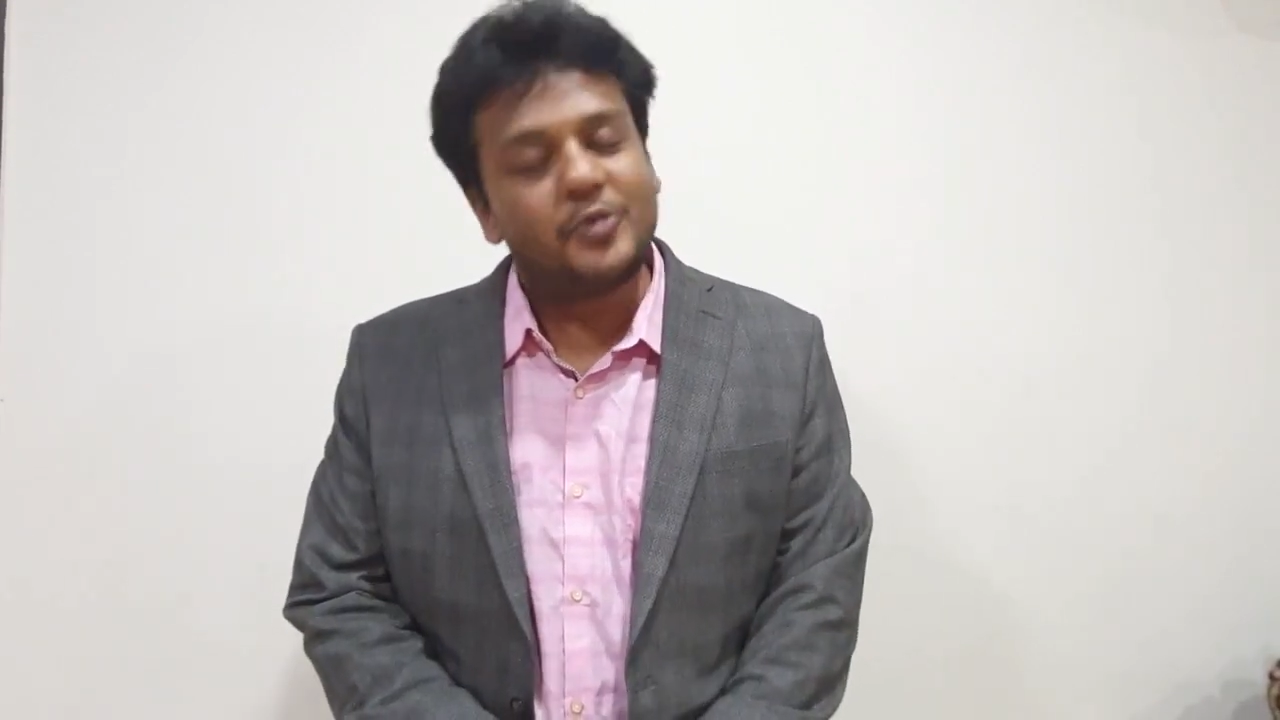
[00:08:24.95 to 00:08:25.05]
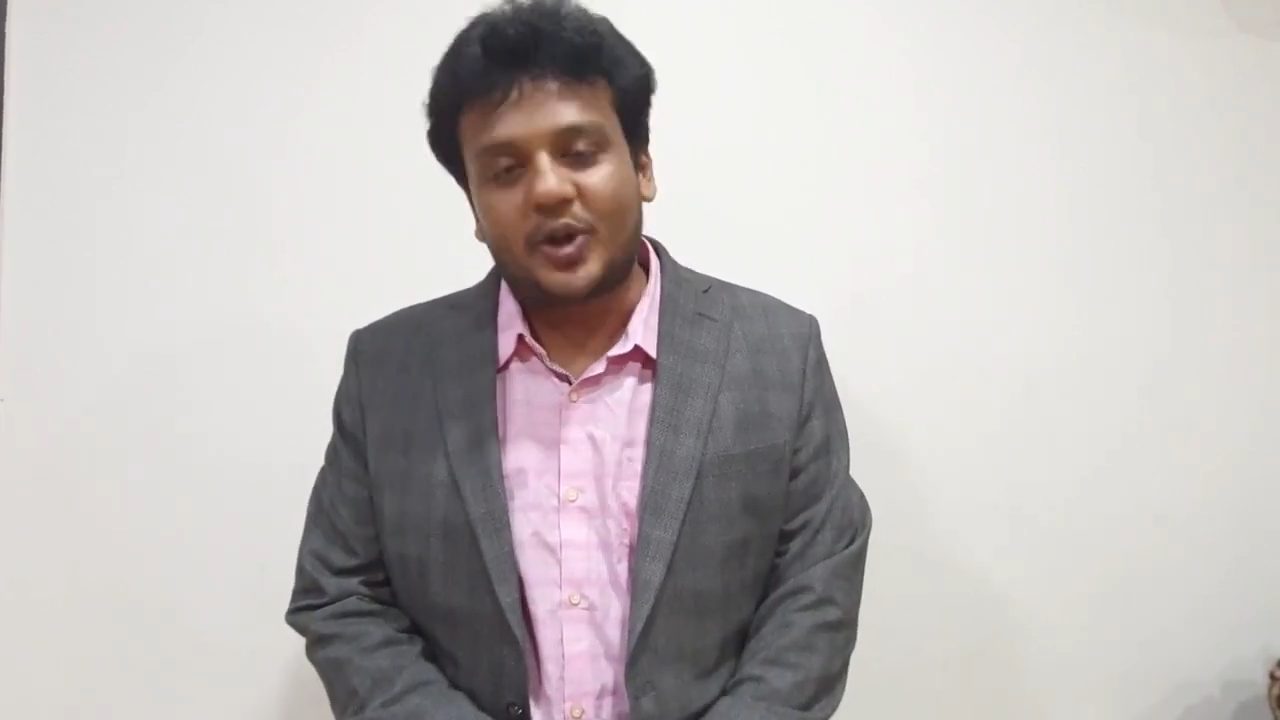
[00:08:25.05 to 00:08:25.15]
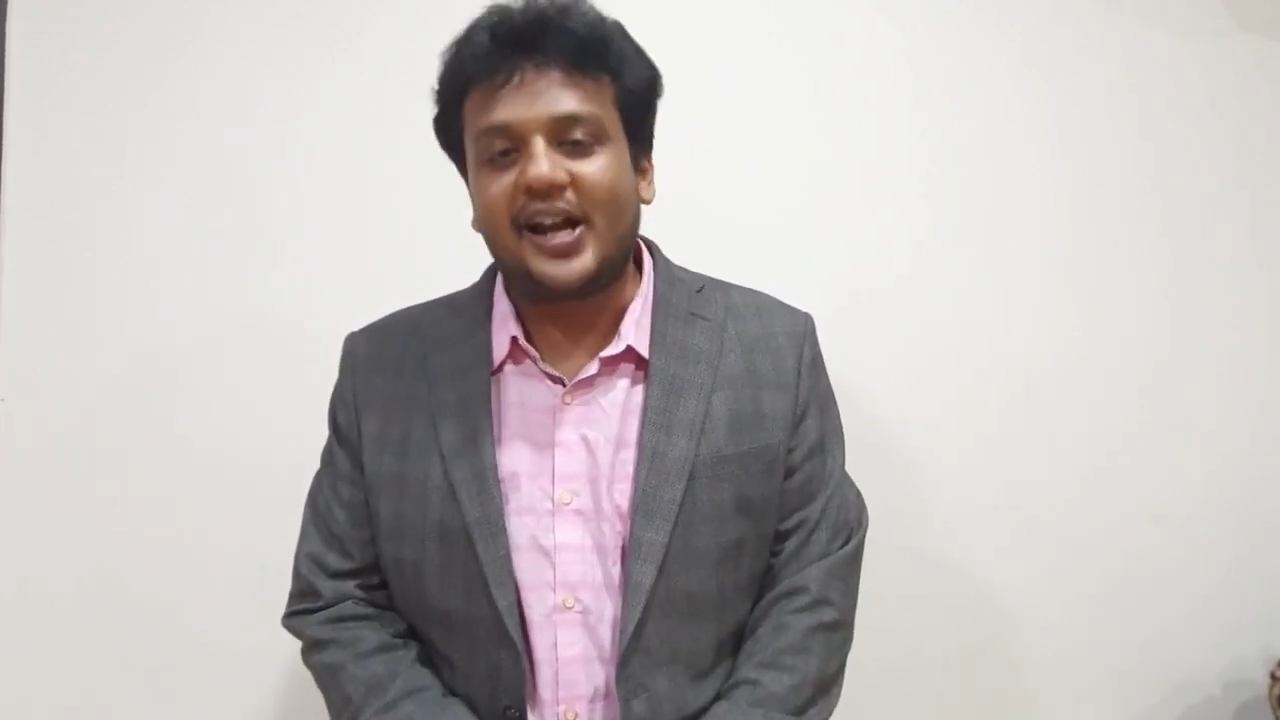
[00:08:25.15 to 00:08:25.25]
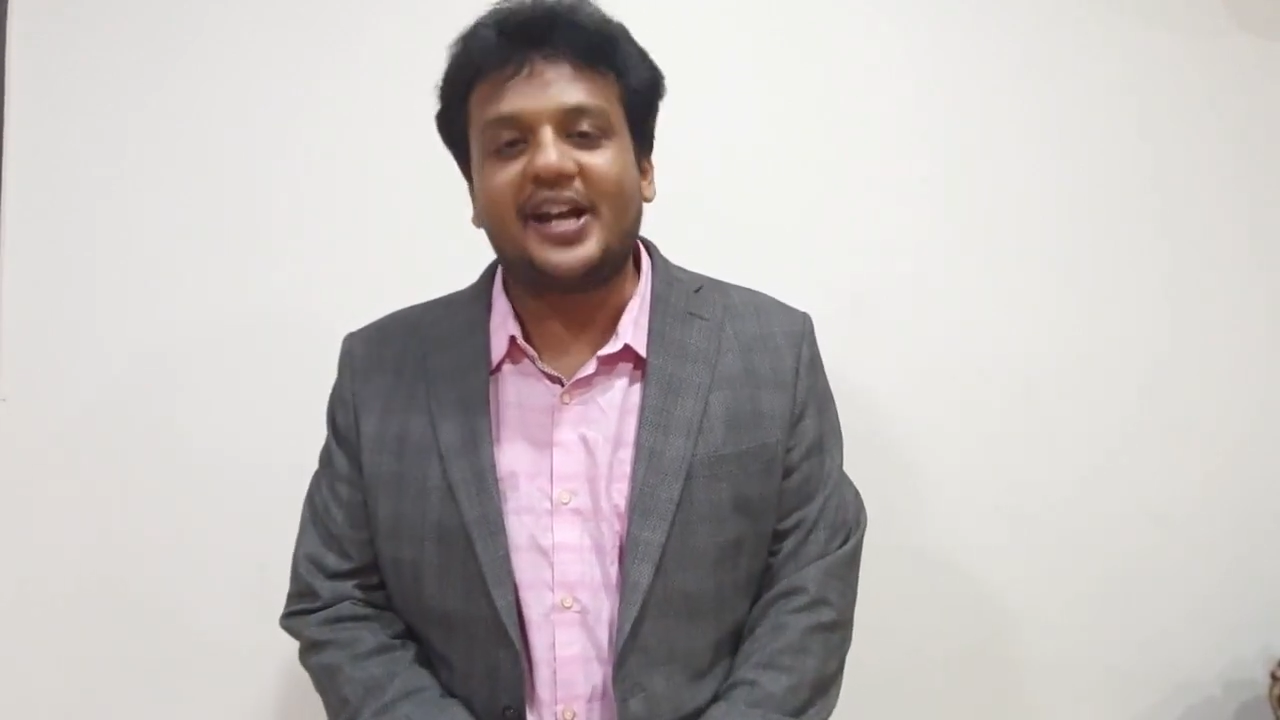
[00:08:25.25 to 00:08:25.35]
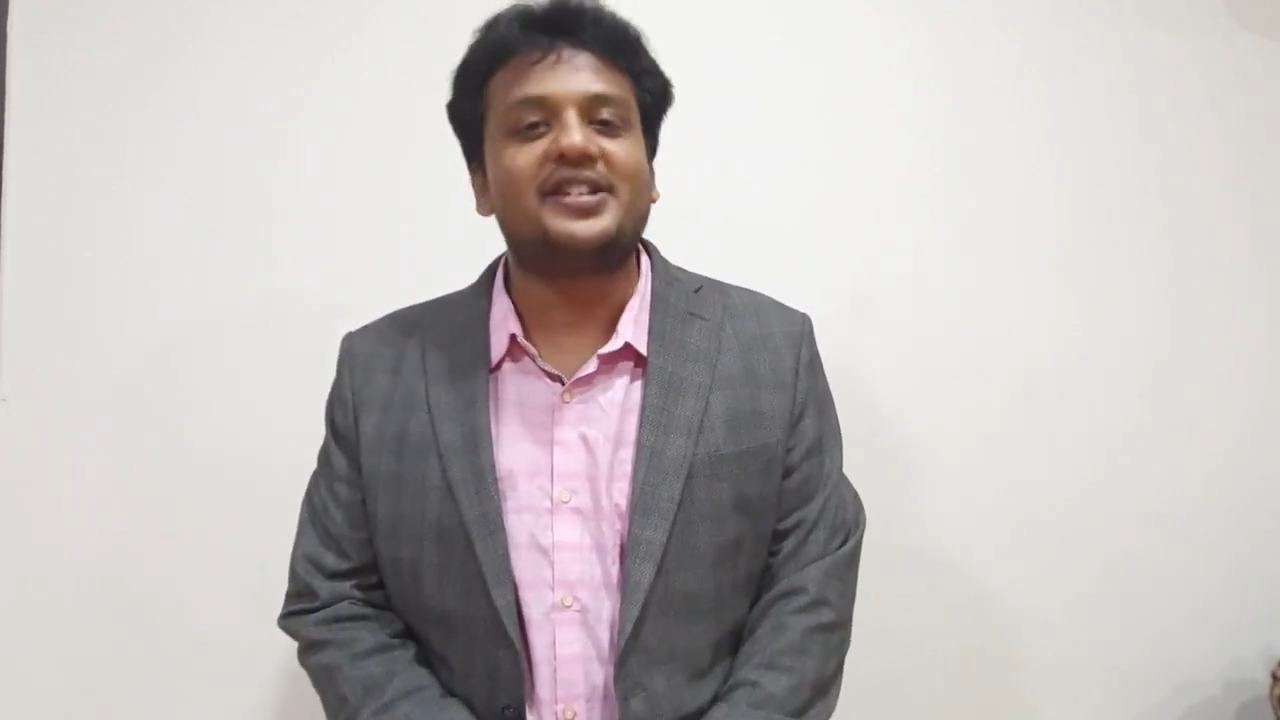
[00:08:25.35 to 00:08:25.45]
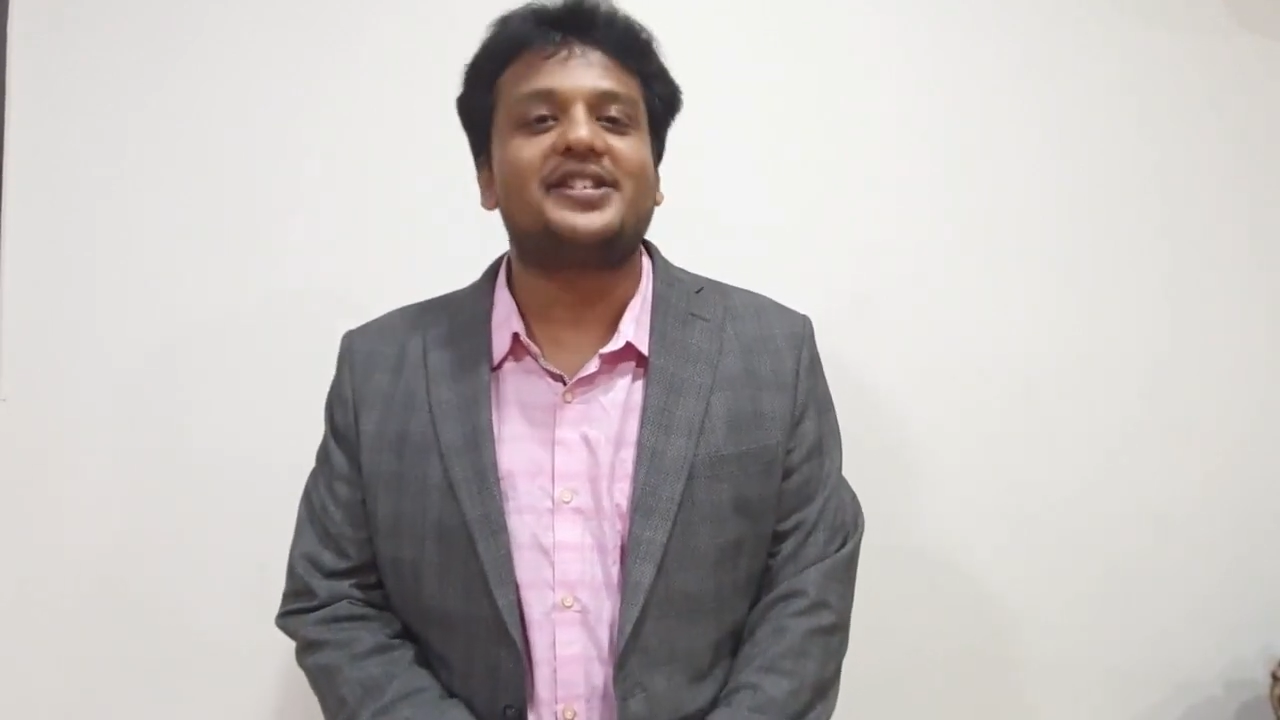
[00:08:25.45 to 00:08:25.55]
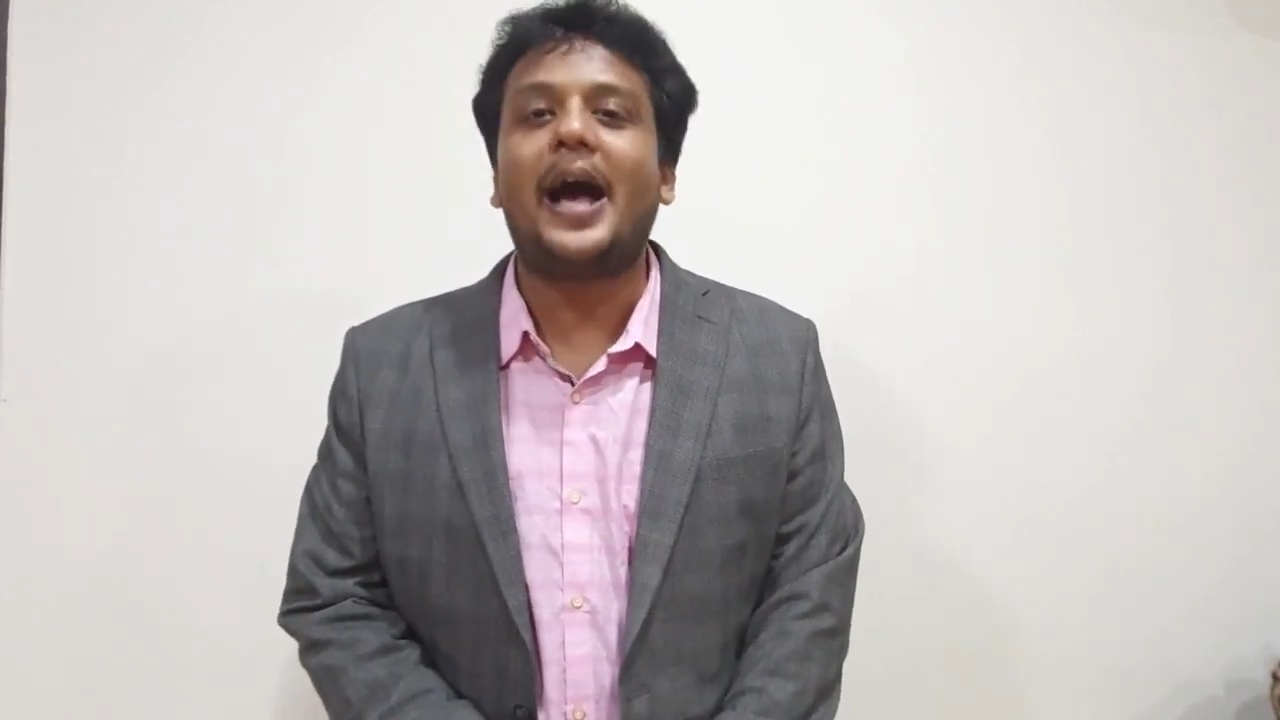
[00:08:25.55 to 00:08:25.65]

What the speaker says: your client is